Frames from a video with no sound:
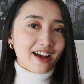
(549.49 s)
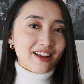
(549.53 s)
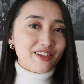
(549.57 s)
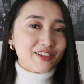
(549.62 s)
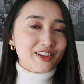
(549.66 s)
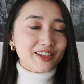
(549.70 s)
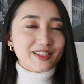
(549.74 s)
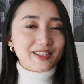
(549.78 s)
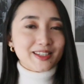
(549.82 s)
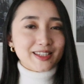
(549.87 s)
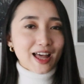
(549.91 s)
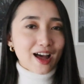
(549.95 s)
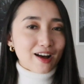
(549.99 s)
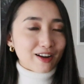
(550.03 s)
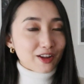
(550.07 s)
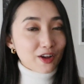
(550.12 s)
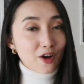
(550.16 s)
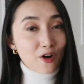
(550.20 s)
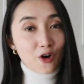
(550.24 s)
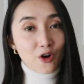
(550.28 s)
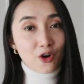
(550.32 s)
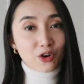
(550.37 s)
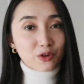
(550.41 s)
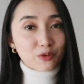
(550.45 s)
You can style
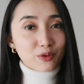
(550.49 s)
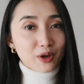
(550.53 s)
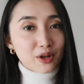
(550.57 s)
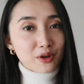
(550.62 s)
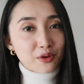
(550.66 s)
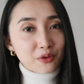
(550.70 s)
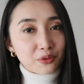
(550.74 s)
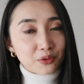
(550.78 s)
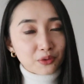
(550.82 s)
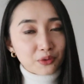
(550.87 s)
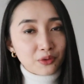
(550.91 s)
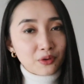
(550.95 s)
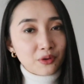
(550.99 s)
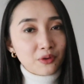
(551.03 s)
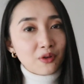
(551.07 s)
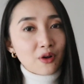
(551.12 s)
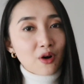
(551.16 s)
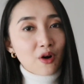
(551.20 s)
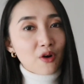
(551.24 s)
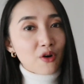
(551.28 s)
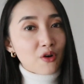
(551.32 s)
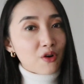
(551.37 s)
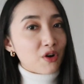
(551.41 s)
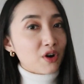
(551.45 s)
it all the way
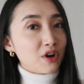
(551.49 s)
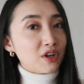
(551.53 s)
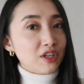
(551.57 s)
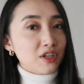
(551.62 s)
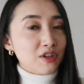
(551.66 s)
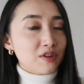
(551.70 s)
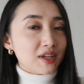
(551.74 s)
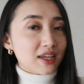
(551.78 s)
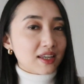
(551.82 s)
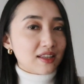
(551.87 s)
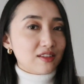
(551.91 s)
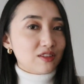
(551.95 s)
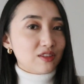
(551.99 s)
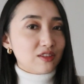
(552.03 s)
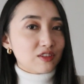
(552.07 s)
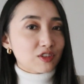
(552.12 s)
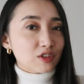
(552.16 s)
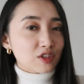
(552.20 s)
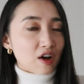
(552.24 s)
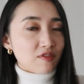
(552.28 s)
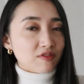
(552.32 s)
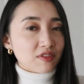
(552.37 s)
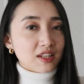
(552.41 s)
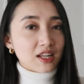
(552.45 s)
cool, or you can
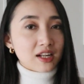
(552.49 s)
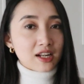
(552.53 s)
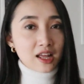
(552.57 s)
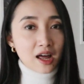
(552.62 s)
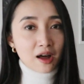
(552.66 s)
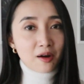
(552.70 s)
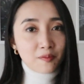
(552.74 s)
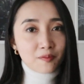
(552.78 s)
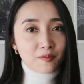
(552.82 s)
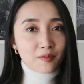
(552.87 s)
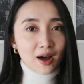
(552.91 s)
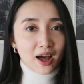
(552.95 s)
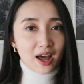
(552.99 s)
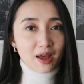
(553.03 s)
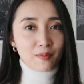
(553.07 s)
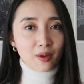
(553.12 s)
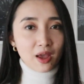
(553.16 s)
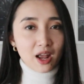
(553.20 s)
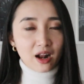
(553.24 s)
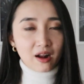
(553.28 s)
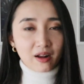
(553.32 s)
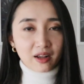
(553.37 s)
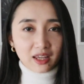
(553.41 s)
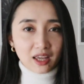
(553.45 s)
soften it up by
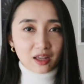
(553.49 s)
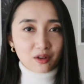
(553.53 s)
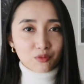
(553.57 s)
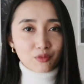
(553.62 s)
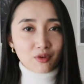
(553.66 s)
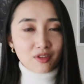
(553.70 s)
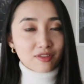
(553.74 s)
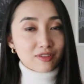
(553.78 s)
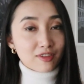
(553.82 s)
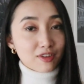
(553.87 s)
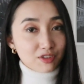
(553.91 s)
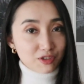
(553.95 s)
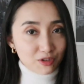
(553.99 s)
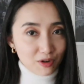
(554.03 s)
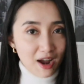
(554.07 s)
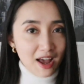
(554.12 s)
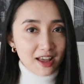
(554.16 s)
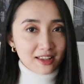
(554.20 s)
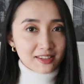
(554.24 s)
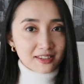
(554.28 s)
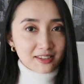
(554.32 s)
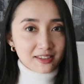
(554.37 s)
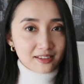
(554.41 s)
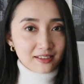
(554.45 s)
pairing it with the
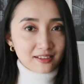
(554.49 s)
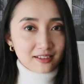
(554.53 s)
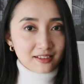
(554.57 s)
dress.